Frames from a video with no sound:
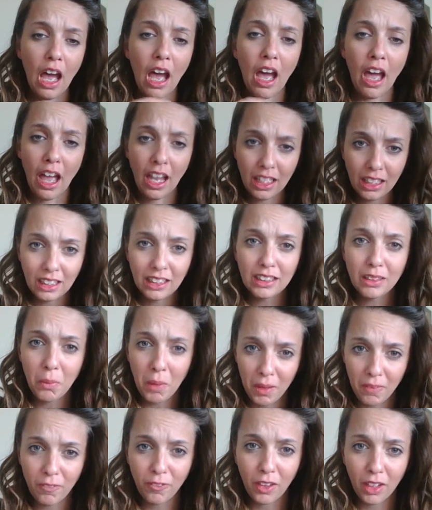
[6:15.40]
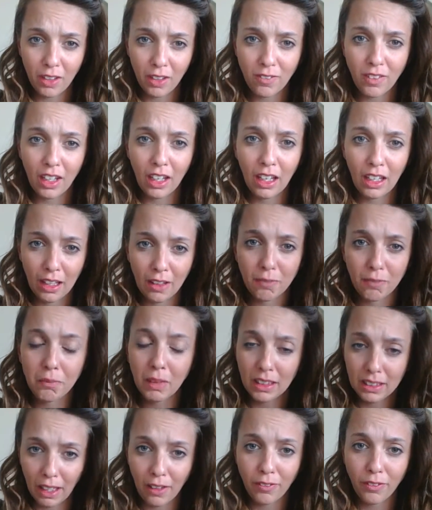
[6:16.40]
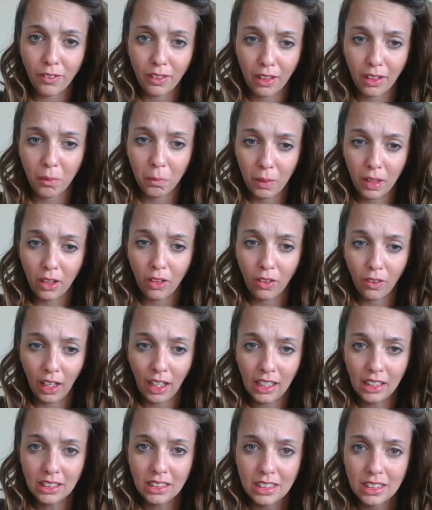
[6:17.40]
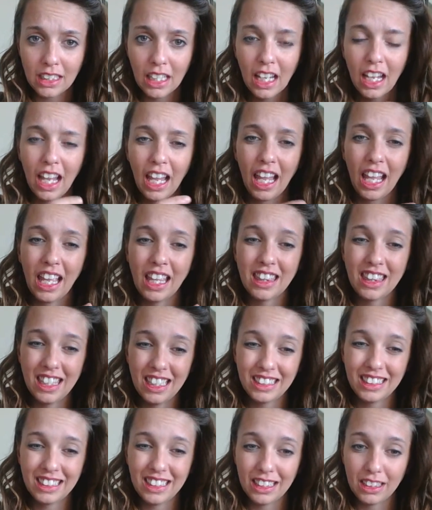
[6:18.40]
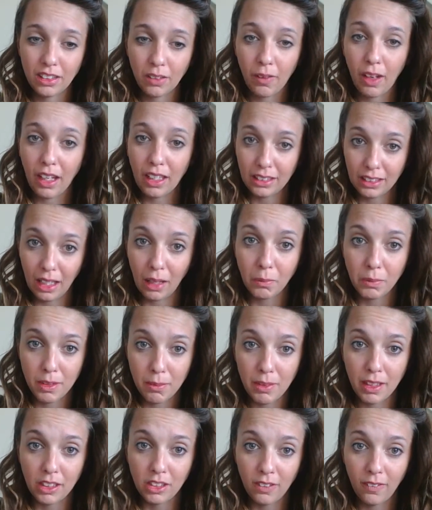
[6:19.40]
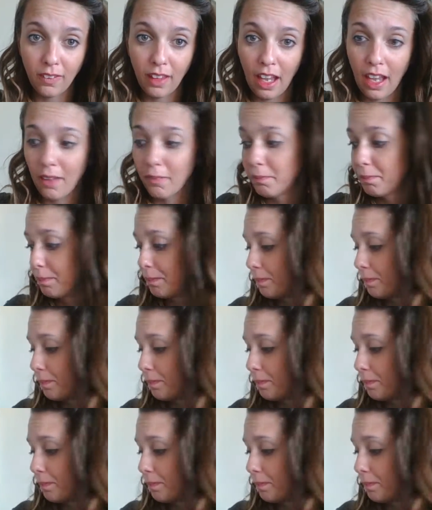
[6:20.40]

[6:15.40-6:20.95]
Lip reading: I need to be forgiving and give myself a little bit of grace. And this is what has helped me do that.